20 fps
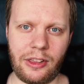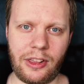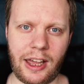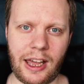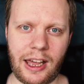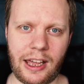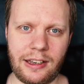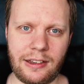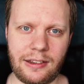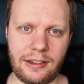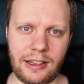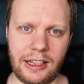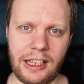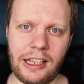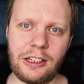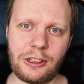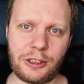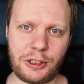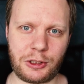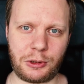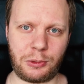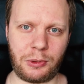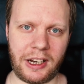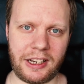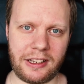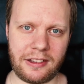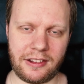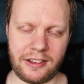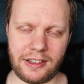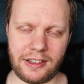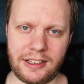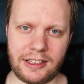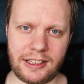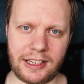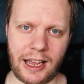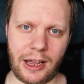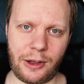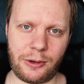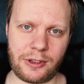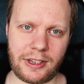that illustrate
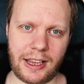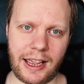sound.